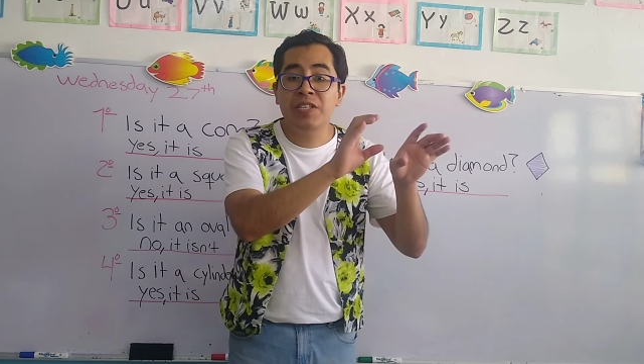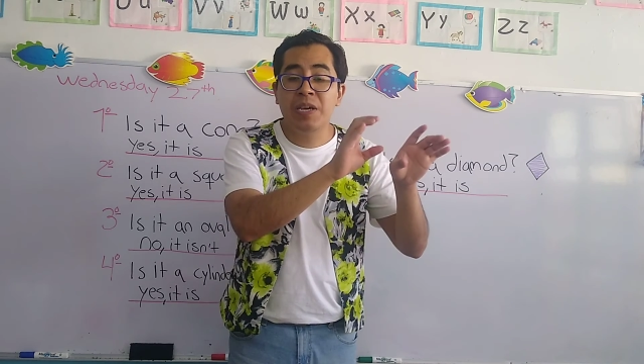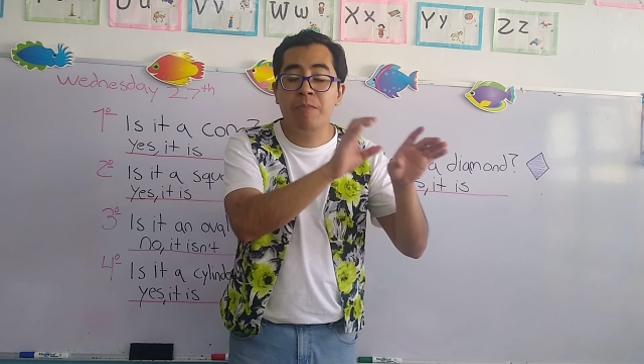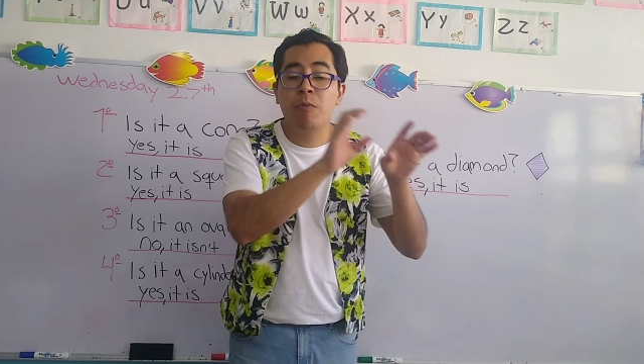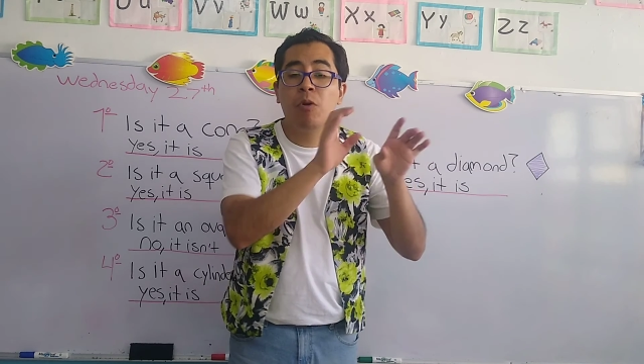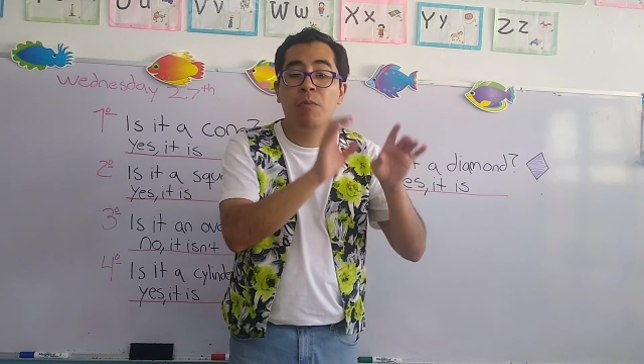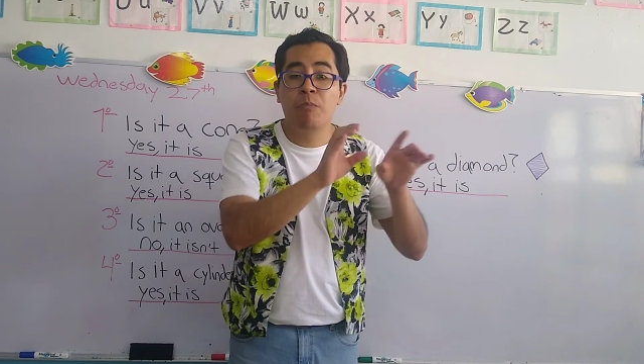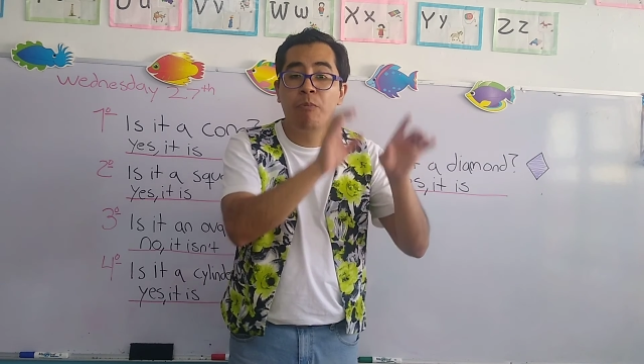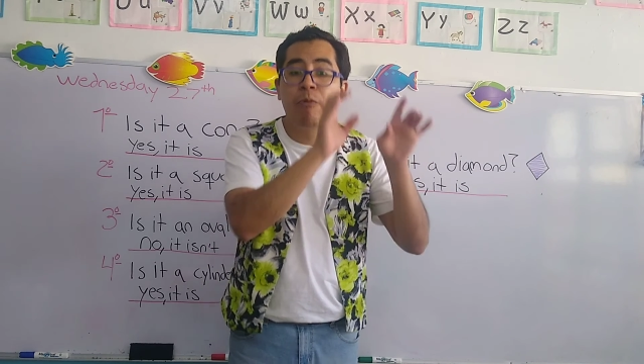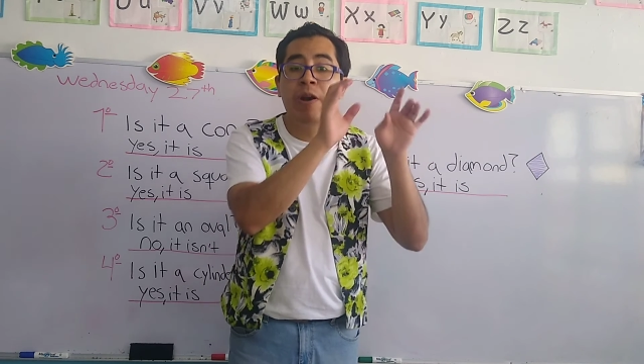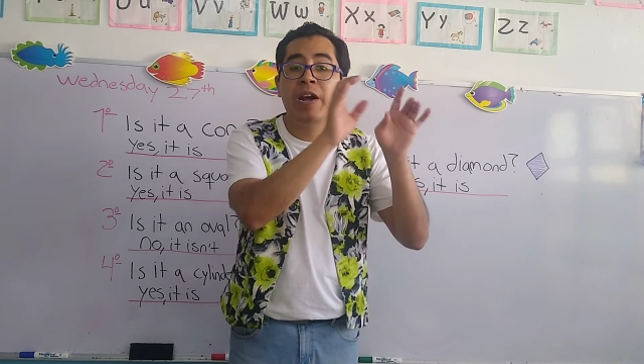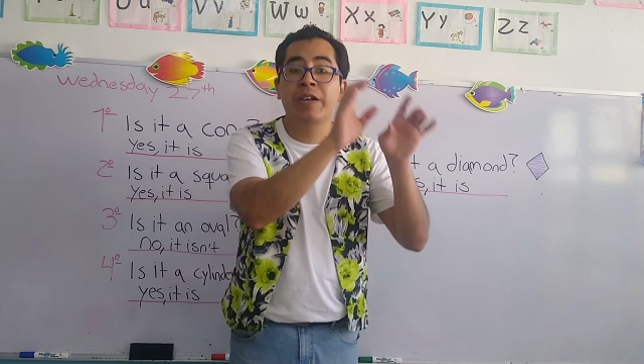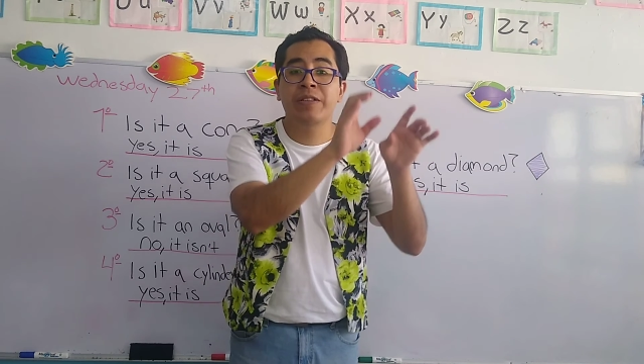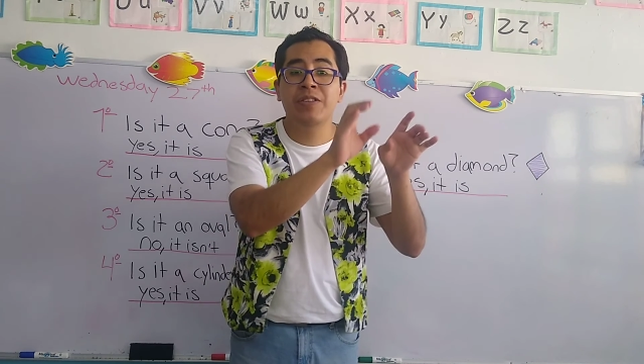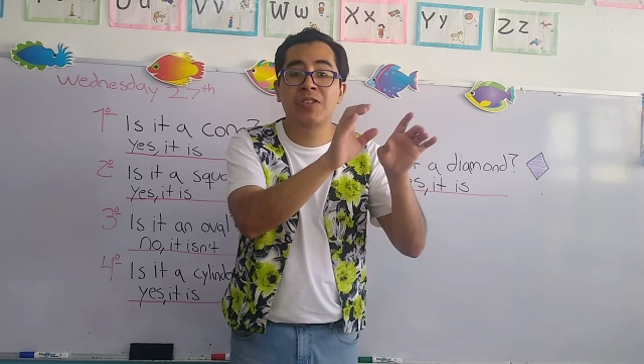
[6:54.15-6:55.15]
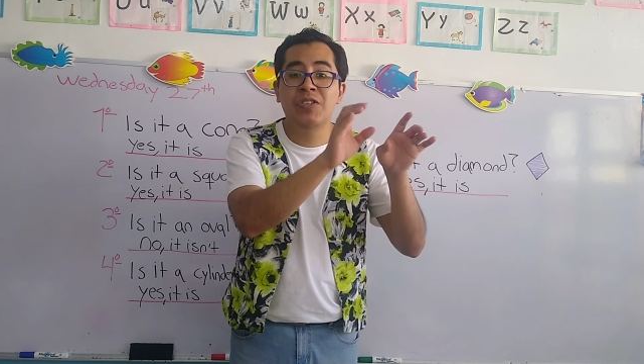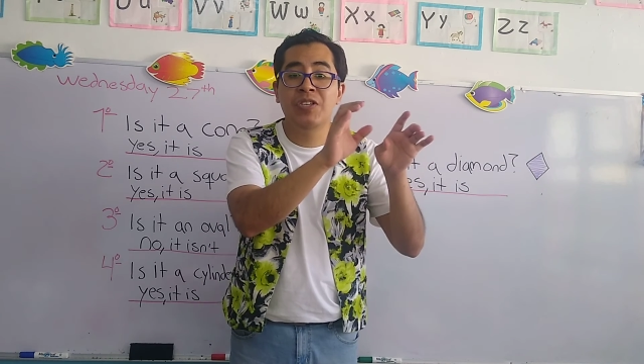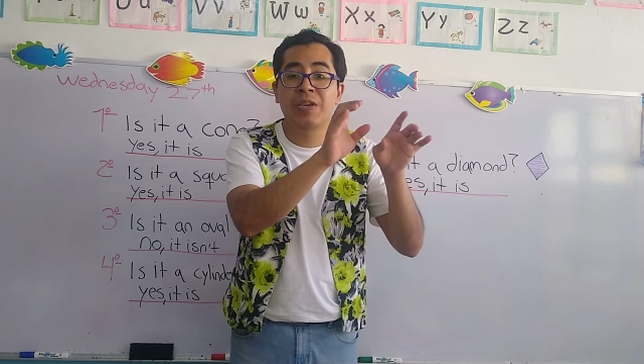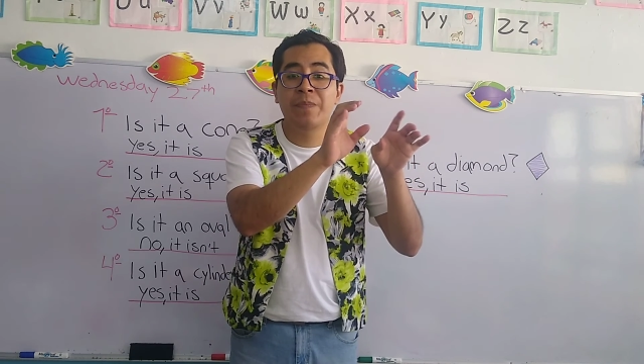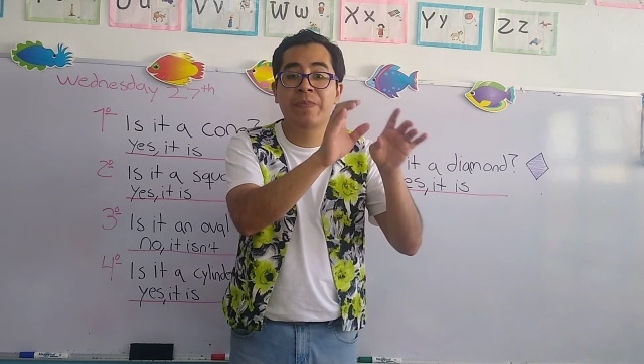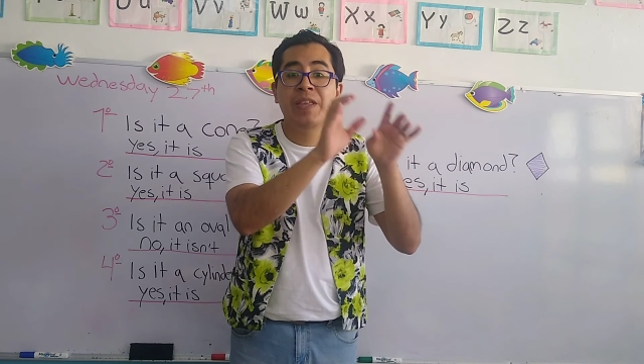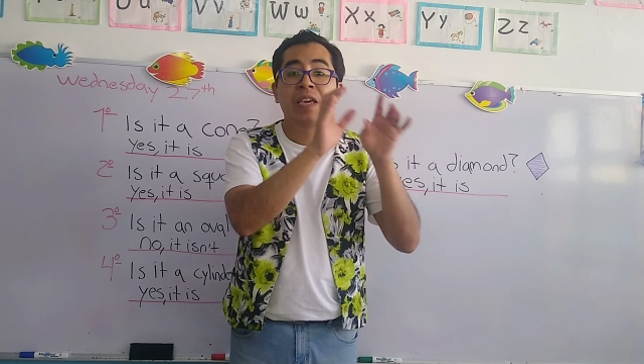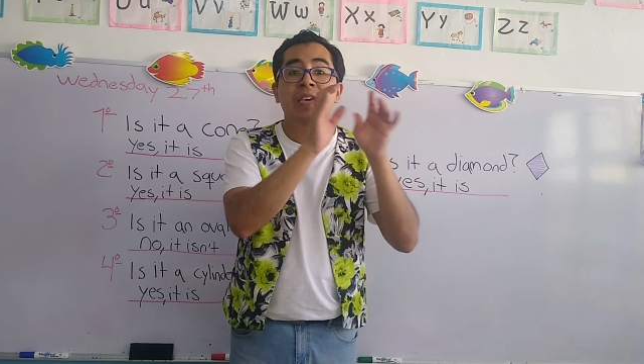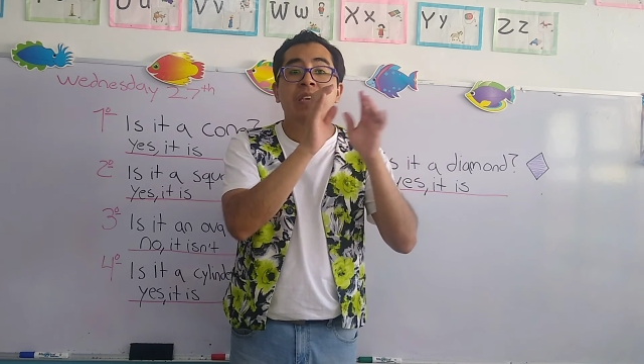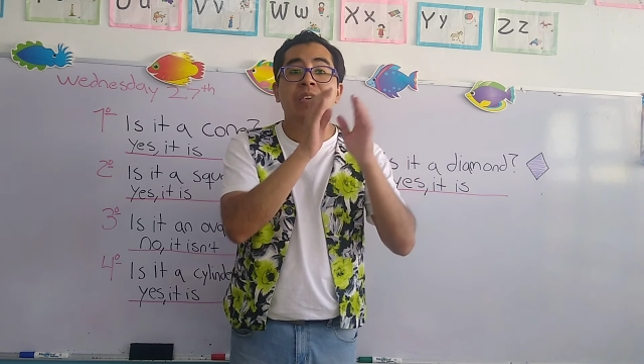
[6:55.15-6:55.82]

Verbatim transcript: them or practice them